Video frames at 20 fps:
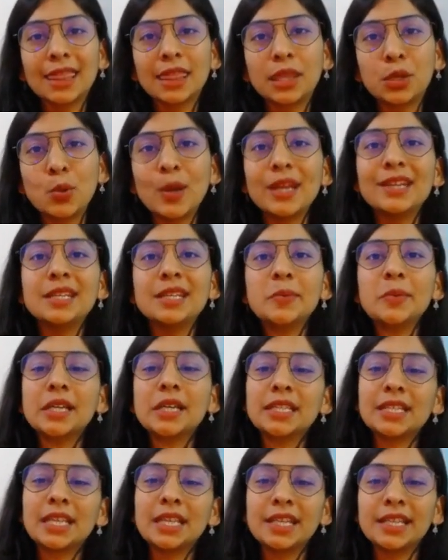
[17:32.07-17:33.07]

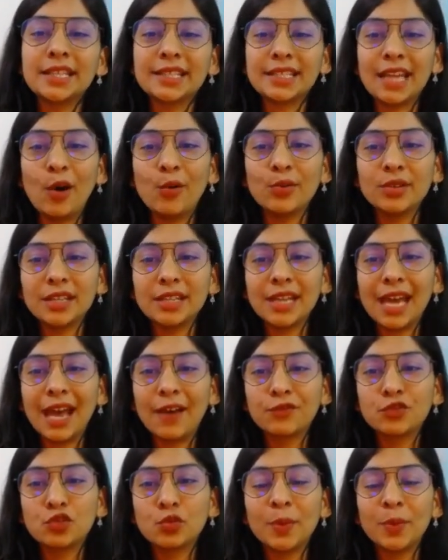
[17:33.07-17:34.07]
20% discount and
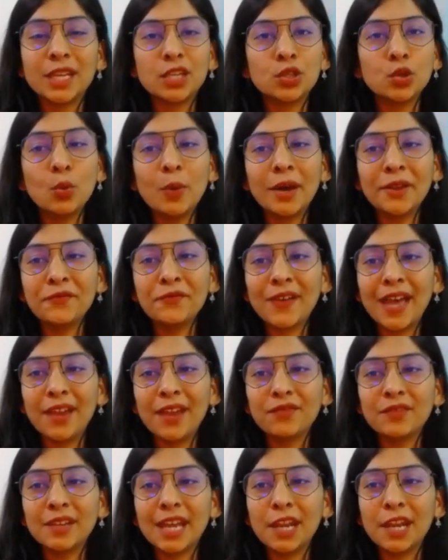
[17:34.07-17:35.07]
have to pay
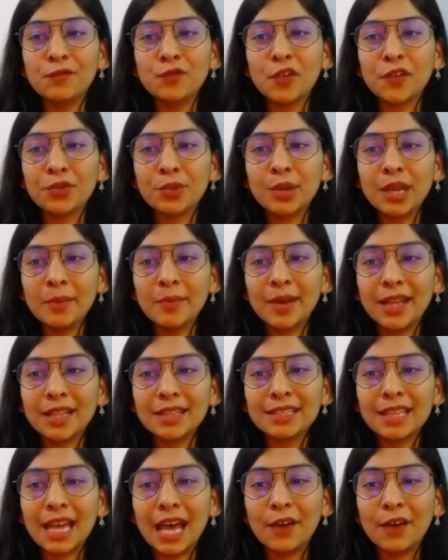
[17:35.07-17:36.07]
2159 for 3
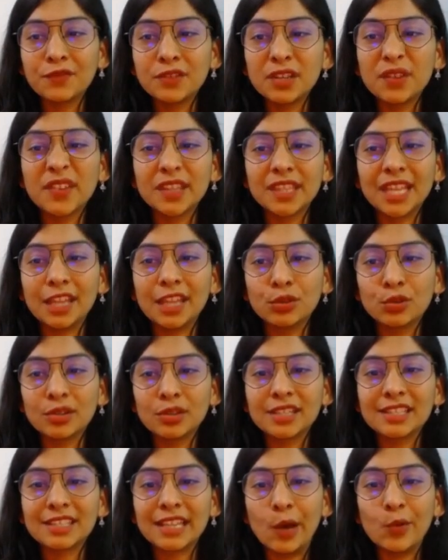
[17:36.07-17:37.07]
months after Vedantu
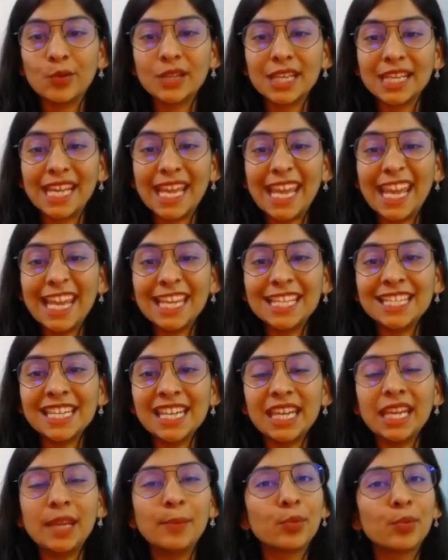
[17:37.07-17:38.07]
discount and
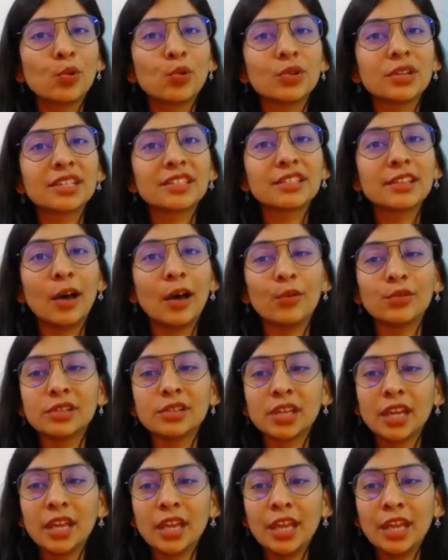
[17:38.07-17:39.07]
AGE Pro
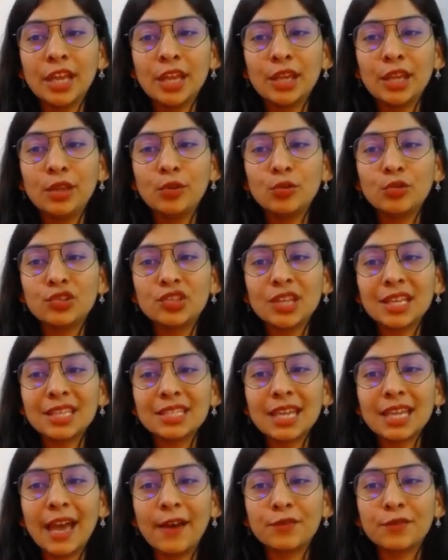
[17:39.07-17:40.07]
discount. You
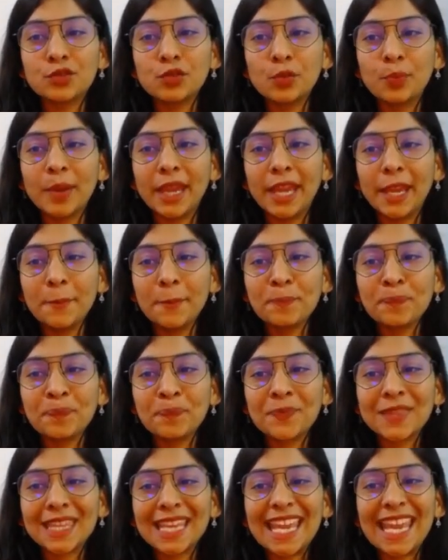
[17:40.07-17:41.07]
just have to pay
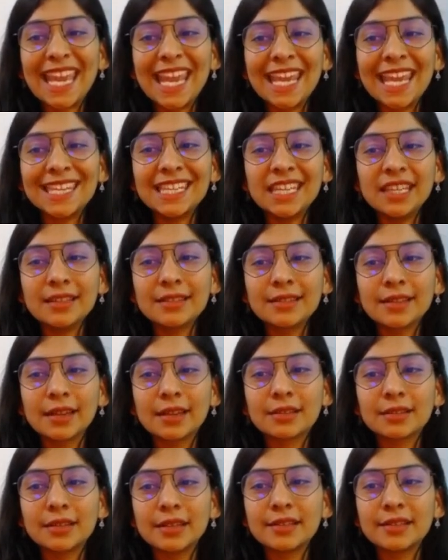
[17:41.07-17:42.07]

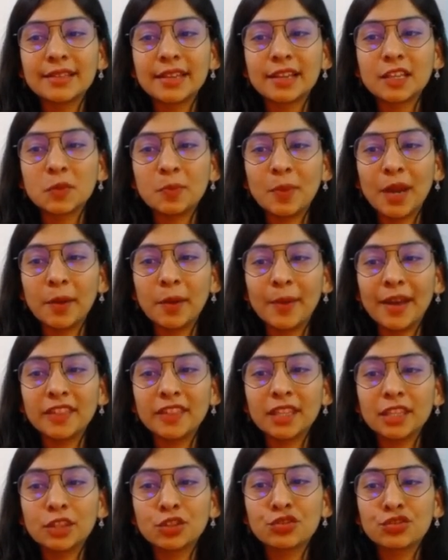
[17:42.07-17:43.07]
1866 per
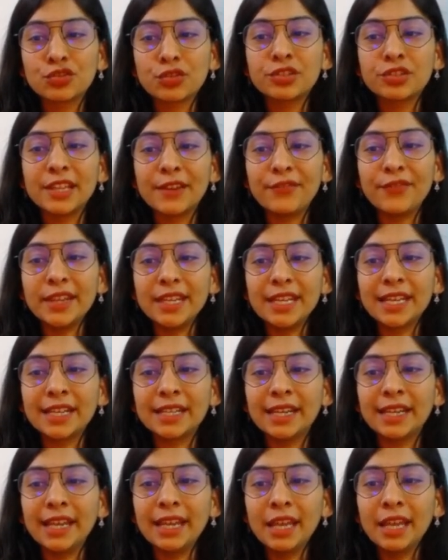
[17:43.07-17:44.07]
month. So
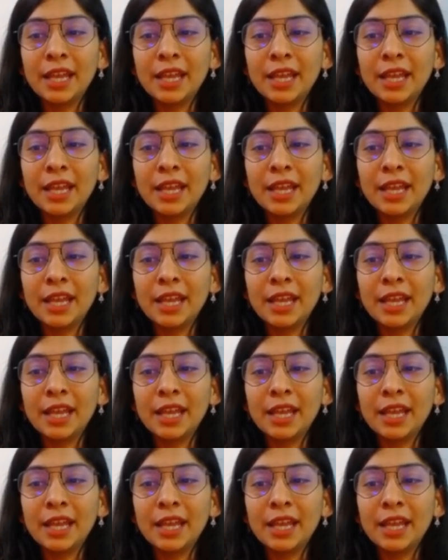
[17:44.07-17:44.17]
definitely